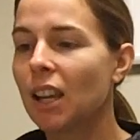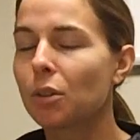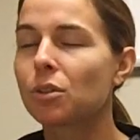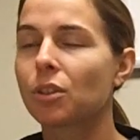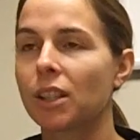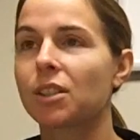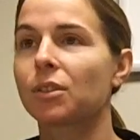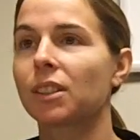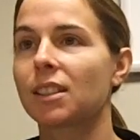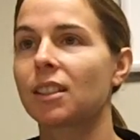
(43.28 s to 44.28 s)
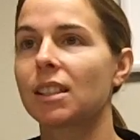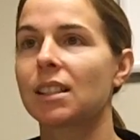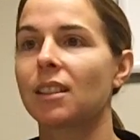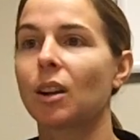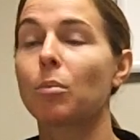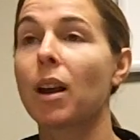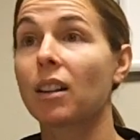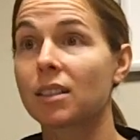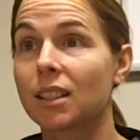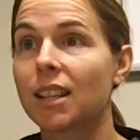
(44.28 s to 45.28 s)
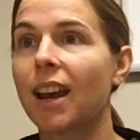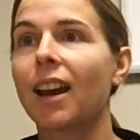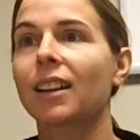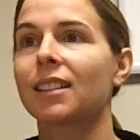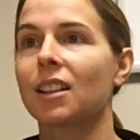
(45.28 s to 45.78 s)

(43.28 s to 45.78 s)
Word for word: it was great to really start to see our balanced attack,